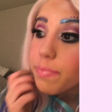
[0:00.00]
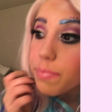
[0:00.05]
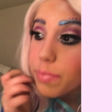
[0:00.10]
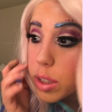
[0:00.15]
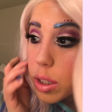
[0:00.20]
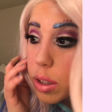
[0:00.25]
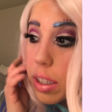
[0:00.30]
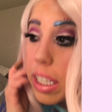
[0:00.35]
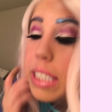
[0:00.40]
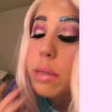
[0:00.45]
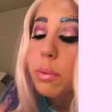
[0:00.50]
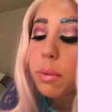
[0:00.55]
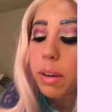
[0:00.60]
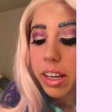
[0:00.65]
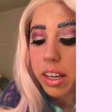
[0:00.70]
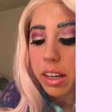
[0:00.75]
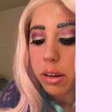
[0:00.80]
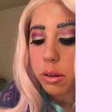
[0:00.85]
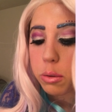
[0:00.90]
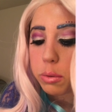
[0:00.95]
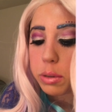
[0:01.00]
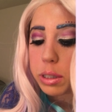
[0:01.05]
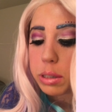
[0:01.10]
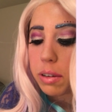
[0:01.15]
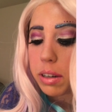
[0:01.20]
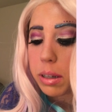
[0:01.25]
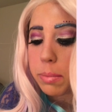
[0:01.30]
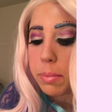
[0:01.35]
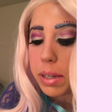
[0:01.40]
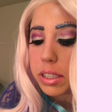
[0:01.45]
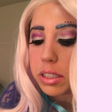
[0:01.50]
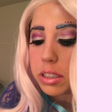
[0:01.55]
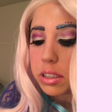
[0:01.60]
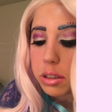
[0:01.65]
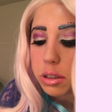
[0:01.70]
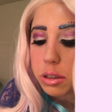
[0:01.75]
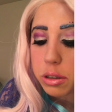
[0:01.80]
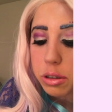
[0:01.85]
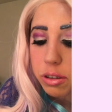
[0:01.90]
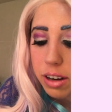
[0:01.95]
So that's why I always recommend to
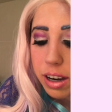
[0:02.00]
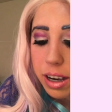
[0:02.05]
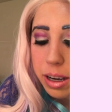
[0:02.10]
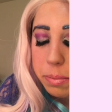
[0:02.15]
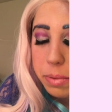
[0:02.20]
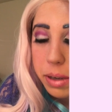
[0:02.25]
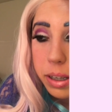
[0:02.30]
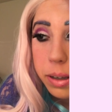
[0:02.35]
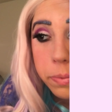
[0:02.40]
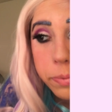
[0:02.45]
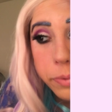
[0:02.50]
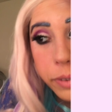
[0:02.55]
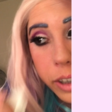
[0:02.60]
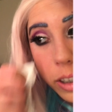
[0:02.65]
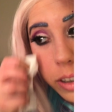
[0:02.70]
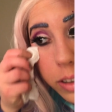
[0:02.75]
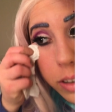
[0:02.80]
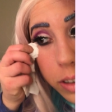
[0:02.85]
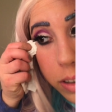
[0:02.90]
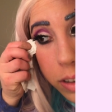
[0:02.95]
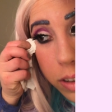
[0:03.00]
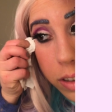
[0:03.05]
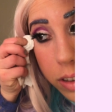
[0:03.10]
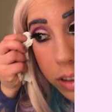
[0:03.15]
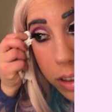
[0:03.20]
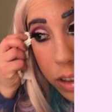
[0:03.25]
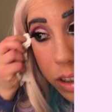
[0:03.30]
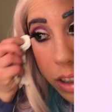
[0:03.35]
do your eye makeup first.